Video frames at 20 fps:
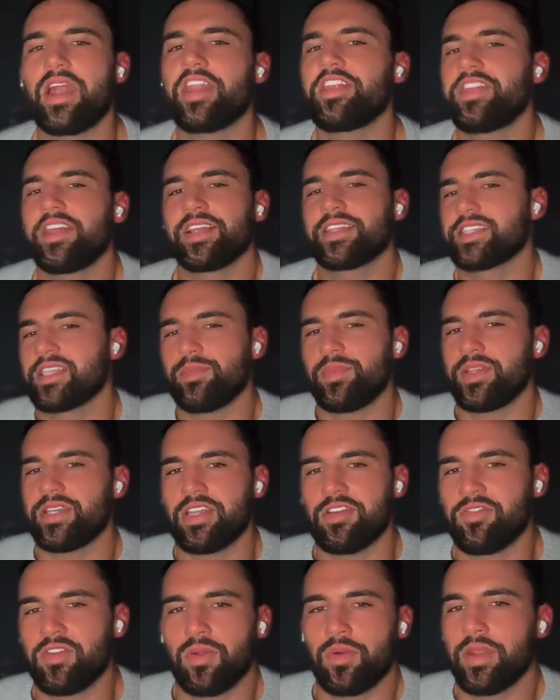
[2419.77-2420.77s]
like a lot of
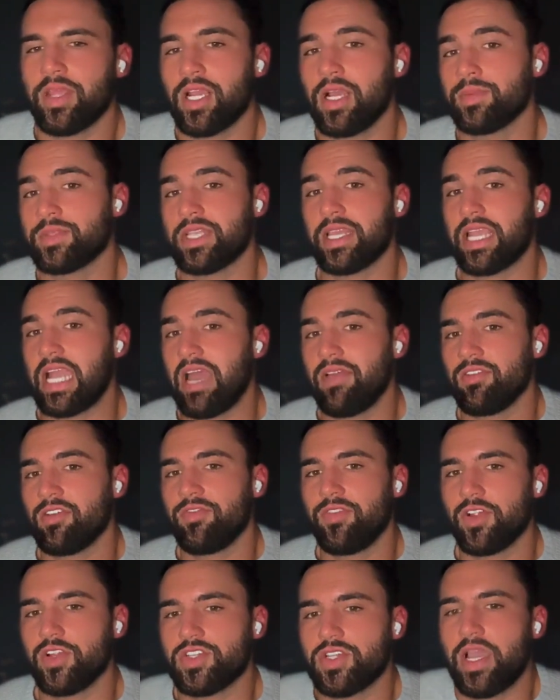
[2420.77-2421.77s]
things can be different when it comes
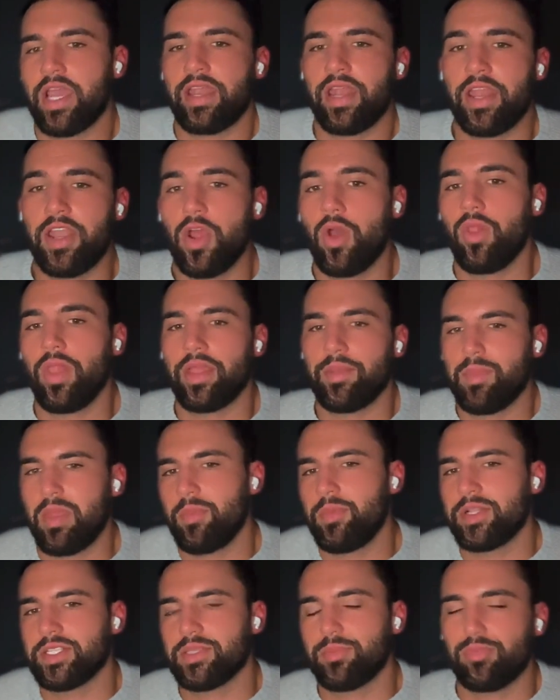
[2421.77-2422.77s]
to like having a fair shot and i
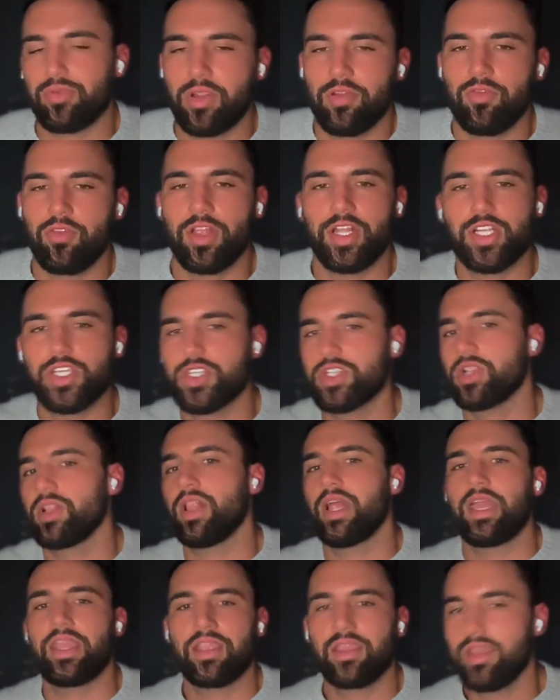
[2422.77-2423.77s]
know like maybe it's a
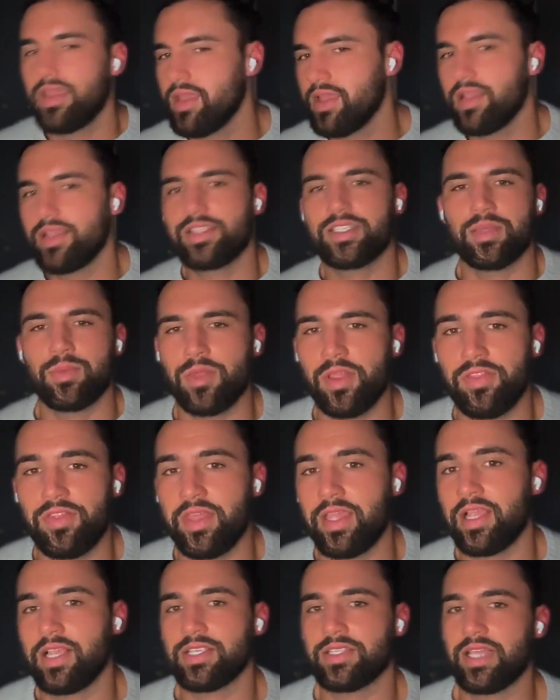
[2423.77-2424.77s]
privilege to like
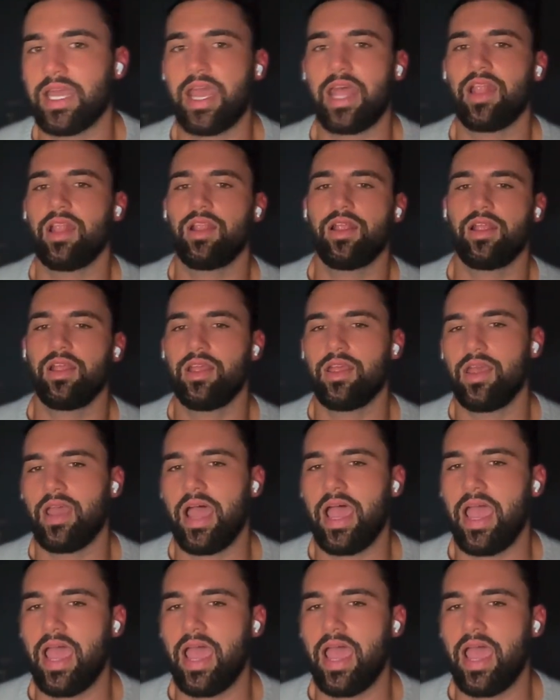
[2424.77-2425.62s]
some of the things that